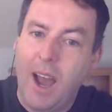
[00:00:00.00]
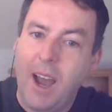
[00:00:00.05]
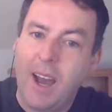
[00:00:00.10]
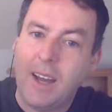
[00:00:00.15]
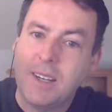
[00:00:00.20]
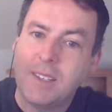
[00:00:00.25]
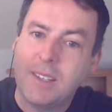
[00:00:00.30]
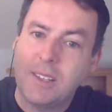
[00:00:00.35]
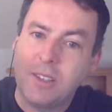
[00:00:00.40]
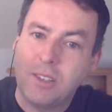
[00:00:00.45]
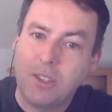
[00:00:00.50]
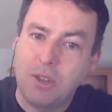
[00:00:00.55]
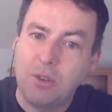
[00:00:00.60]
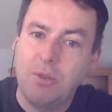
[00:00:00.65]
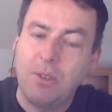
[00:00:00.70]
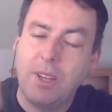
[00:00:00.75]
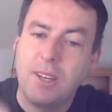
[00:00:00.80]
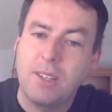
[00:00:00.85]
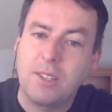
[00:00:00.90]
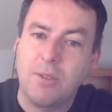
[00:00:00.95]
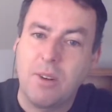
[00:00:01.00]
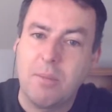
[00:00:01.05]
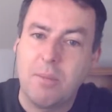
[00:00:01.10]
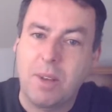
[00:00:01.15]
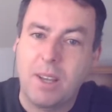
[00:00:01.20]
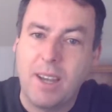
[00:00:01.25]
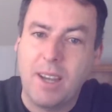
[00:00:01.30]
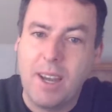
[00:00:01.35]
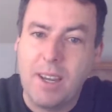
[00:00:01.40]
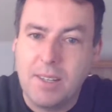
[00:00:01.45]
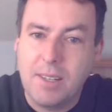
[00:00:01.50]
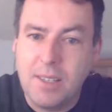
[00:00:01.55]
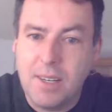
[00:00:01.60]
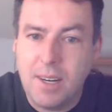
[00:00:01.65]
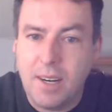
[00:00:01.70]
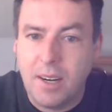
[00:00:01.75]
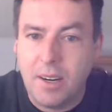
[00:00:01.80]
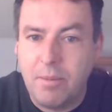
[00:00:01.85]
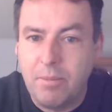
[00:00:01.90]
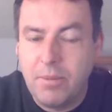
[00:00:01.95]
And two things are implicated
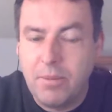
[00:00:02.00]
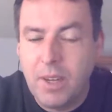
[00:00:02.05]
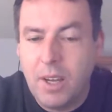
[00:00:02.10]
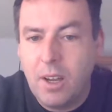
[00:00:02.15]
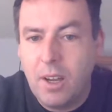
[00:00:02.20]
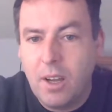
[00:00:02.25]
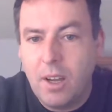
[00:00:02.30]
here.